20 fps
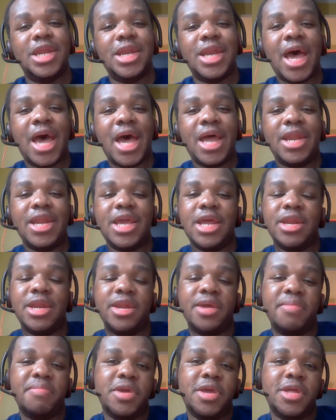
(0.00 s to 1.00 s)
not
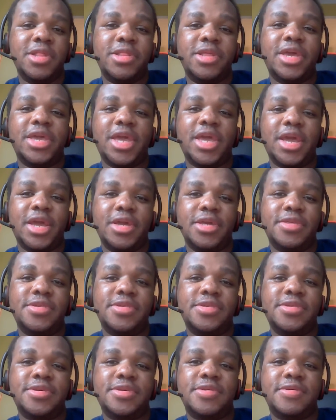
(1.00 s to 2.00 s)
end up being the
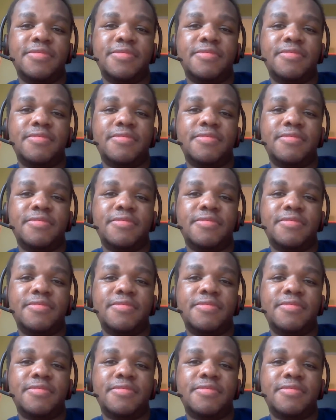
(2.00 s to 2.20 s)
case.